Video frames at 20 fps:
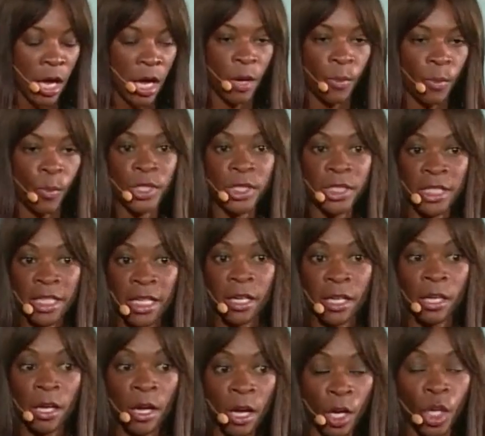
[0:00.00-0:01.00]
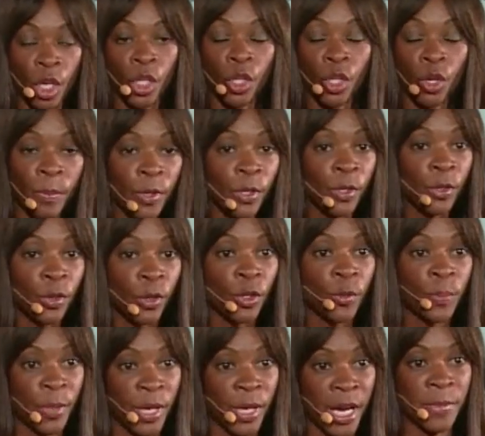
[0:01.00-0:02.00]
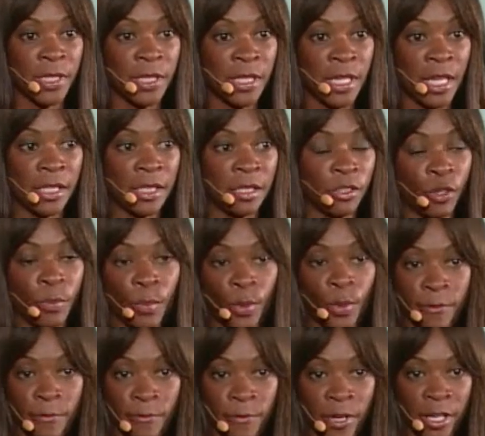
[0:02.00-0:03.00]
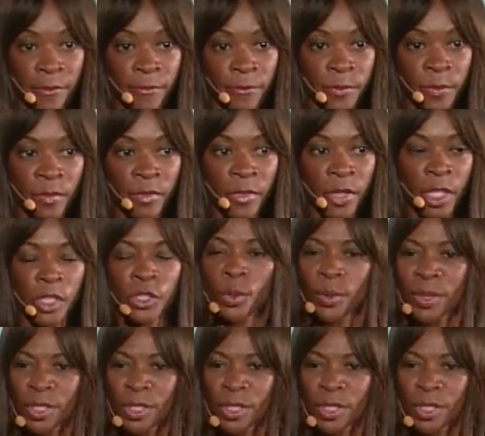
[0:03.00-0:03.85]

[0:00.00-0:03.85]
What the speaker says: We're seeing global growth perhaps at 0.5. So it's